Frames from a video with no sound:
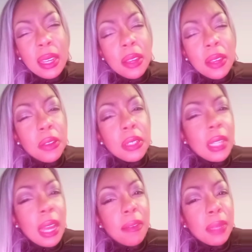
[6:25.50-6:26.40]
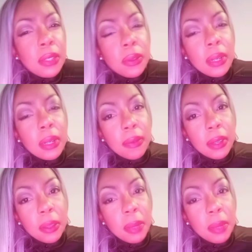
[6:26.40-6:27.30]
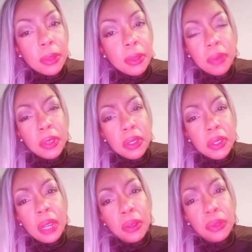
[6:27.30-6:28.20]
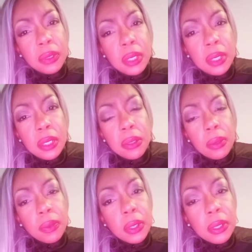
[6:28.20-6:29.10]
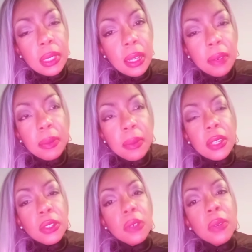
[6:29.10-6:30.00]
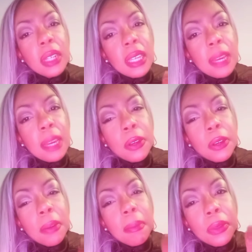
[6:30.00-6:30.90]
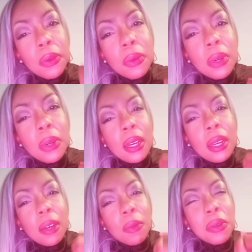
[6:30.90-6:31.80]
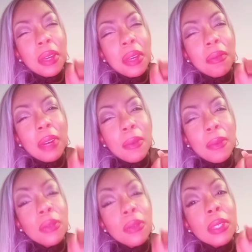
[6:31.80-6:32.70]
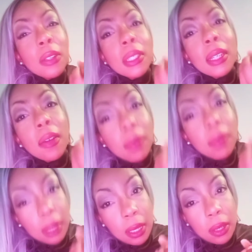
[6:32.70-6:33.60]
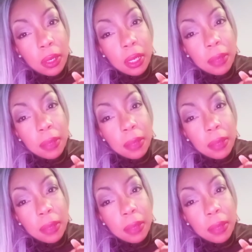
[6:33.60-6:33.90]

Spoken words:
you shouldn't have been doing that for other people. Do it for yourself. Do it for yourself because you want to keep when you get ready, when you see yourself looking good,